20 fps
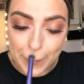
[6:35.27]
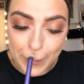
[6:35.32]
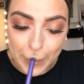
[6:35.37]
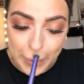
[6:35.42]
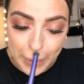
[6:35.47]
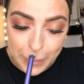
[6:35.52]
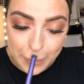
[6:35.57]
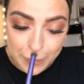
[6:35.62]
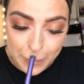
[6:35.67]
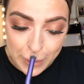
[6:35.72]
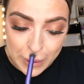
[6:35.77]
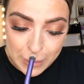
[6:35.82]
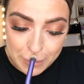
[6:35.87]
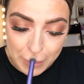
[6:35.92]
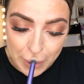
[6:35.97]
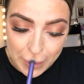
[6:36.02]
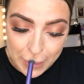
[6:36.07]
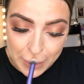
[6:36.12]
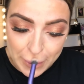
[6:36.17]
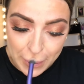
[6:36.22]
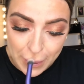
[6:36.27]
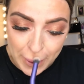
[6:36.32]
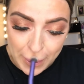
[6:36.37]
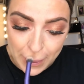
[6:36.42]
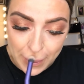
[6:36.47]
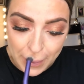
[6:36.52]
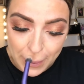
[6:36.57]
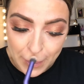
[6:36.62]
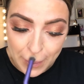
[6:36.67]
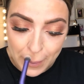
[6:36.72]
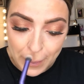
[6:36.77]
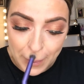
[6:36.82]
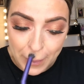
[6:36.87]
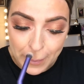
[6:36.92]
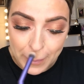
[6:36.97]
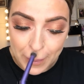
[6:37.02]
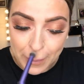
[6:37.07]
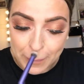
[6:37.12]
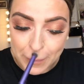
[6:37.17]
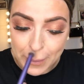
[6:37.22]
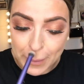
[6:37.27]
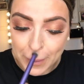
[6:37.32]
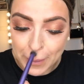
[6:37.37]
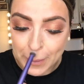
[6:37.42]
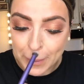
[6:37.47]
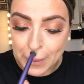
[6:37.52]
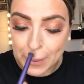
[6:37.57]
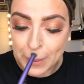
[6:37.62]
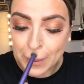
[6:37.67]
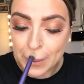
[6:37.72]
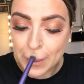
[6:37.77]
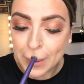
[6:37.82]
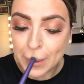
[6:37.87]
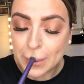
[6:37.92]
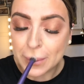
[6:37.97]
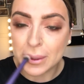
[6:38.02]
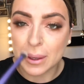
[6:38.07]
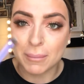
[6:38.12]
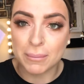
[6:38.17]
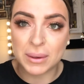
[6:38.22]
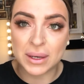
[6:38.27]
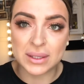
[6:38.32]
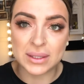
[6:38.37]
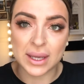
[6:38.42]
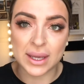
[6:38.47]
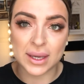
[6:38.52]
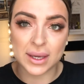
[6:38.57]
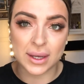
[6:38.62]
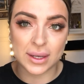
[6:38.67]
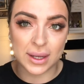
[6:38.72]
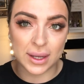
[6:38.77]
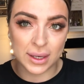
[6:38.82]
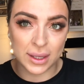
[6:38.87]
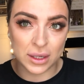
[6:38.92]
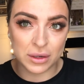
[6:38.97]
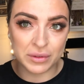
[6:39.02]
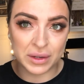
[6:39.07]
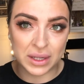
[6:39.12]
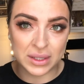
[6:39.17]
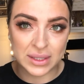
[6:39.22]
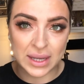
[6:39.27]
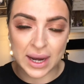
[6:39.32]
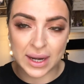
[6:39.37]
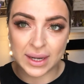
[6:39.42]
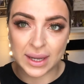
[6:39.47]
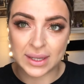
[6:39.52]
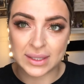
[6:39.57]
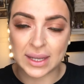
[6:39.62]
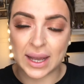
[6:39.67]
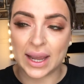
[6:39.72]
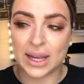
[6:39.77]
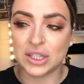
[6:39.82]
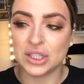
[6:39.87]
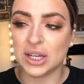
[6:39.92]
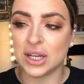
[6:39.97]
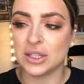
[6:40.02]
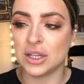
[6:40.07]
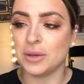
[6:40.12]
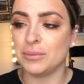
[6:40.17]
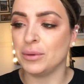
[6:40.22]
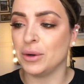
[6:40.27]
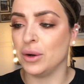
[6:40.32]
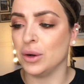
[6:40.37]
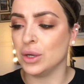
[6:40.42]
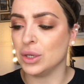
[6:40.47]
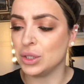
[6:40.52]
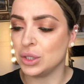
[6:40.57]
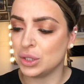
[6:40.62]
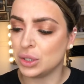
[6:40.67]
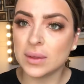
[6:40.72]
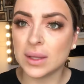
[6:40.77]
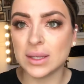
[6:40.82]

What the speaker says: even when it's blended in, so I'm just simply taking a little Real Techniques eyeshadow brush.